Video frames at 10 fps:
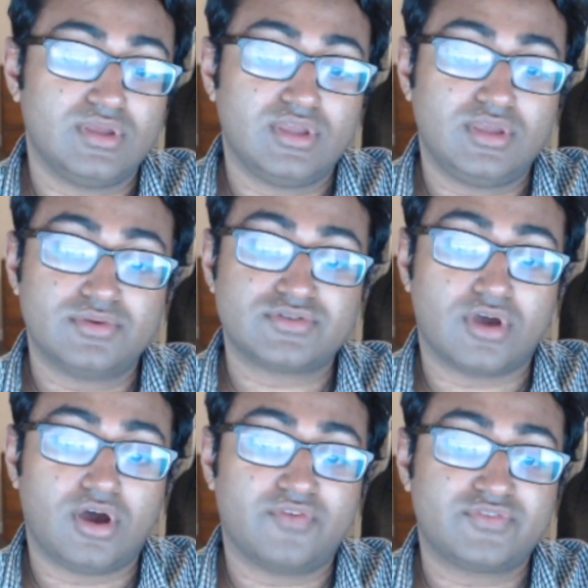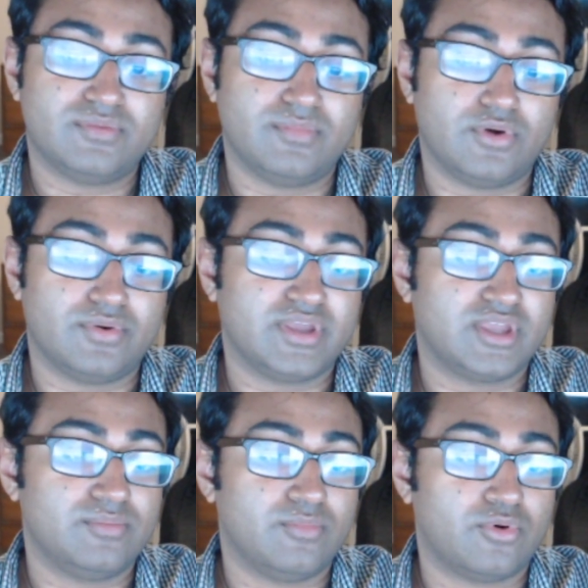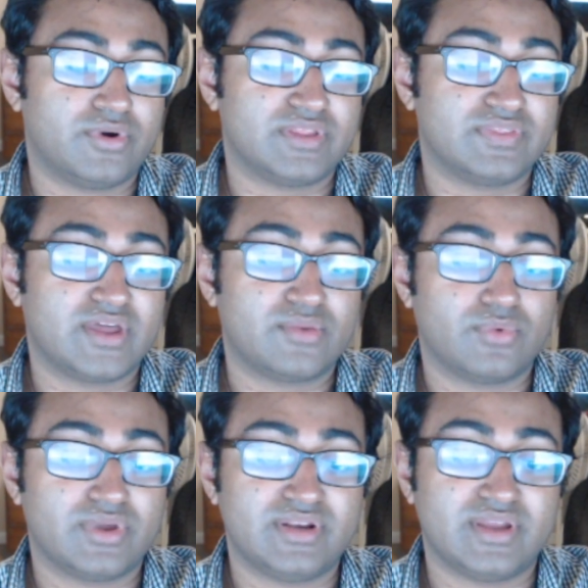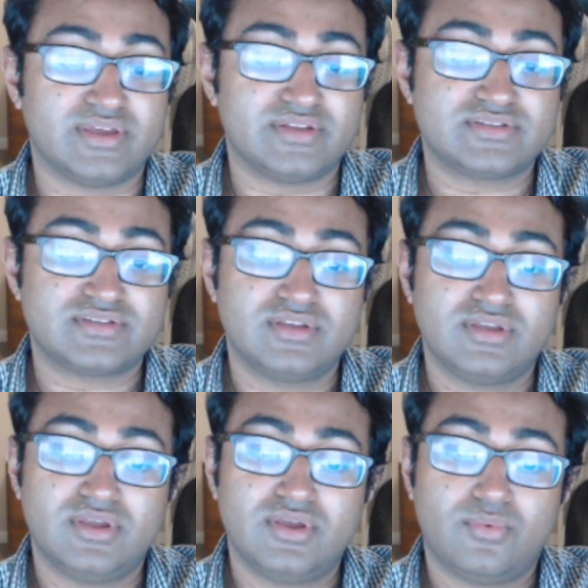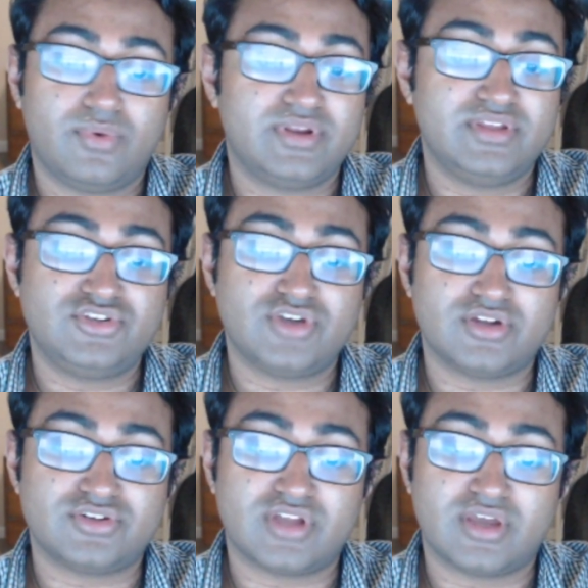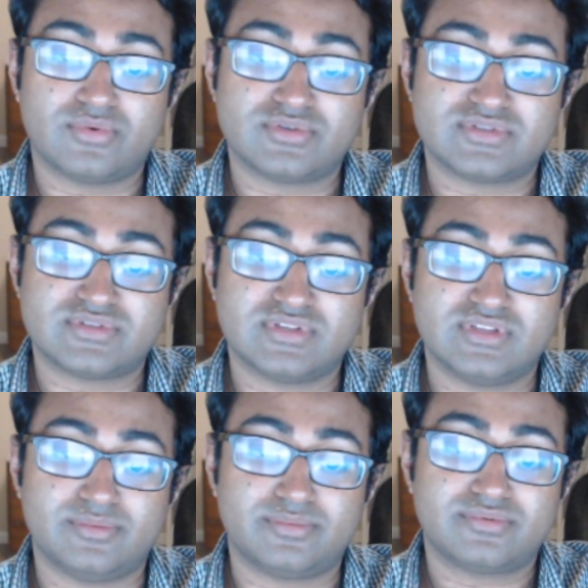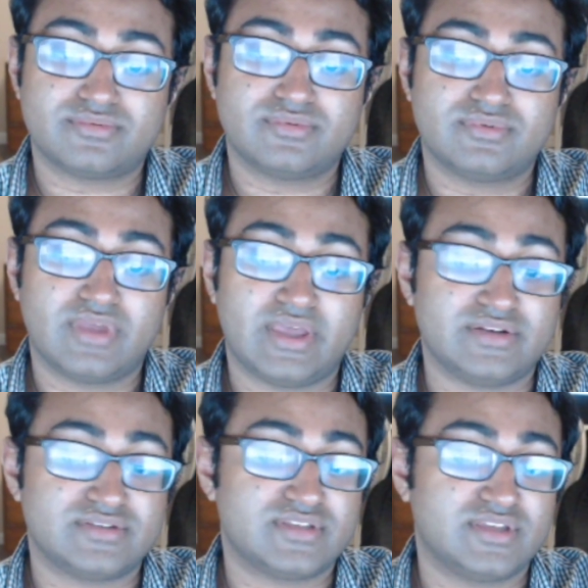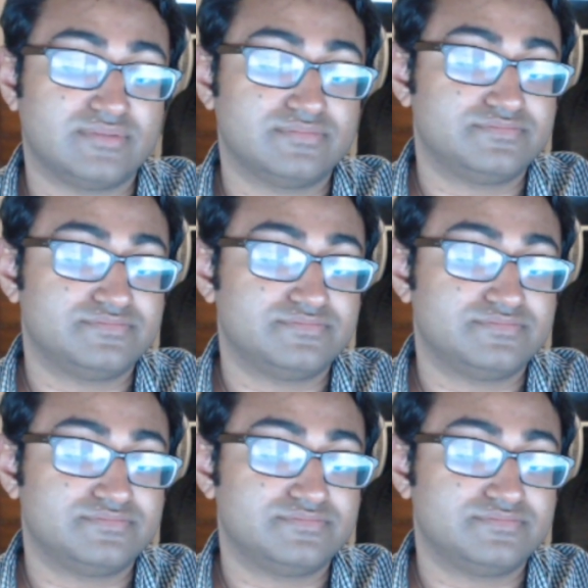He was often moaning and mourning that way nights, when he judged I was asleep, and saying,